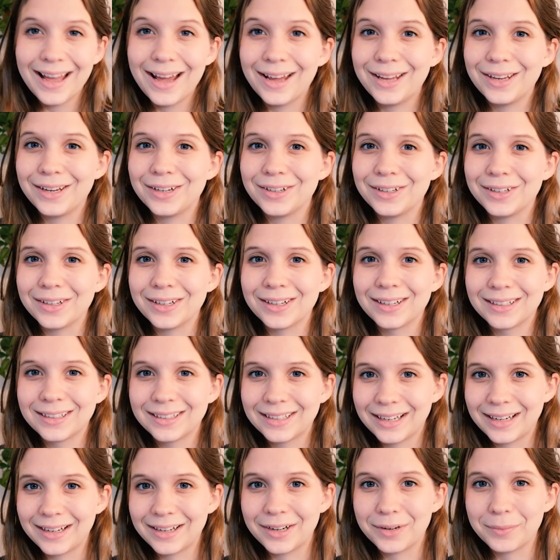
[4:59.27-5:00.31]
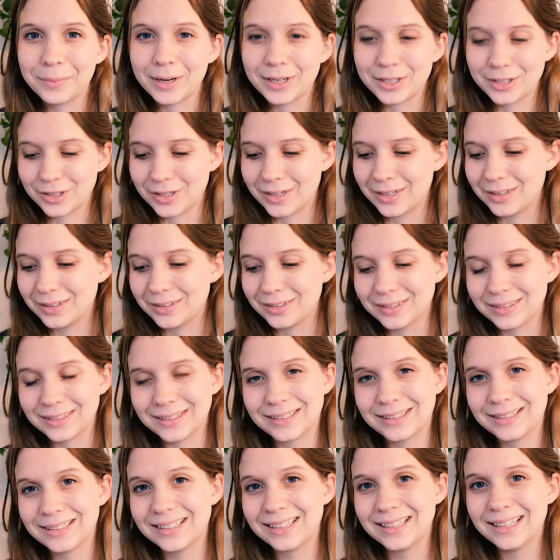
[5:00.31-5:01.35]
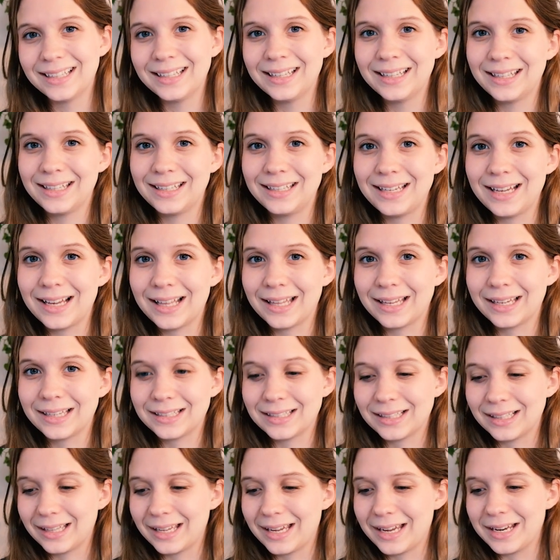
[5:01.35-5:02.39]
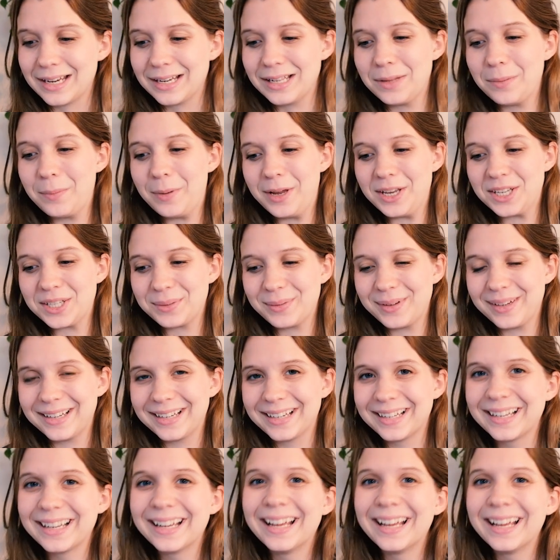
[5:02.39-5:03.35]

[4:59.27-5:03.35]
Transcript: I hear, I hear my child yelling in delight in the basement.